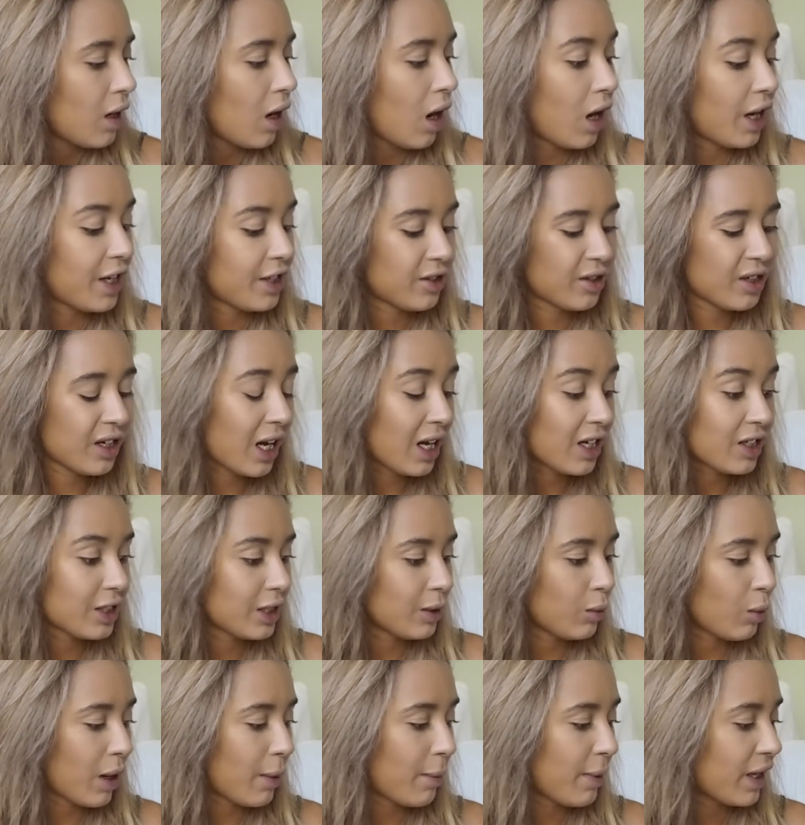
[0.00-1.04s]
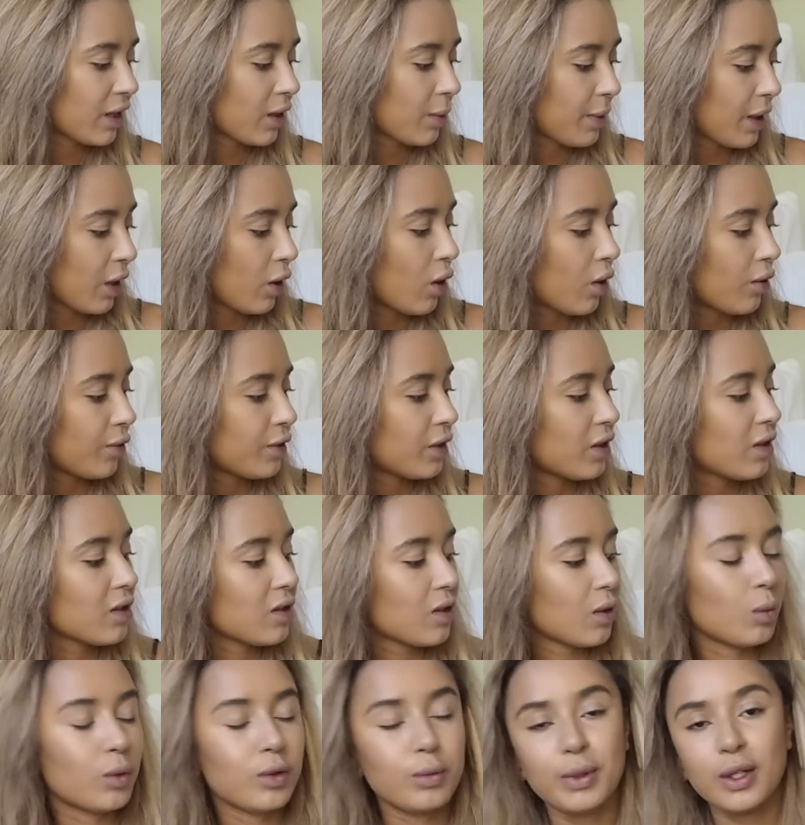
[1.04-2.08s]
I don't actually wear makeup that often,
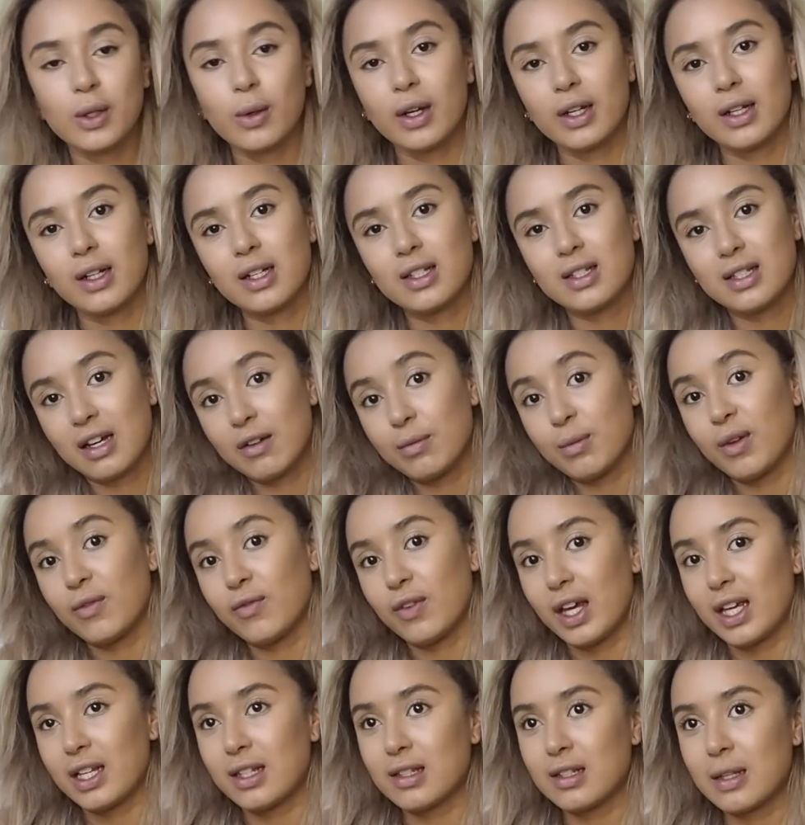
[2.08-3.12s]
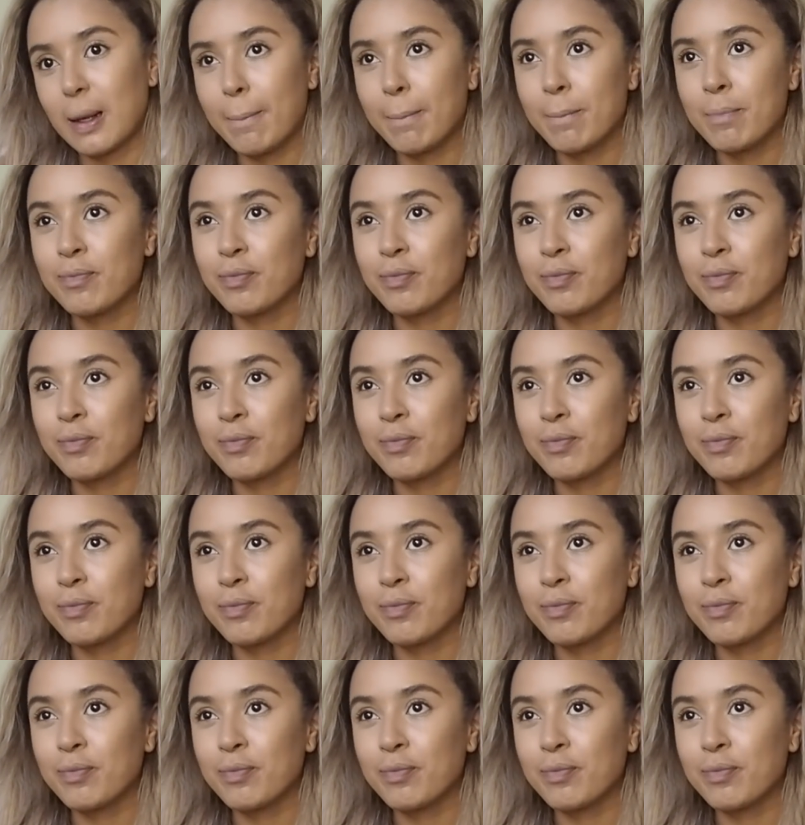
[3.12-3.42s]
so it would be quite nice to have my face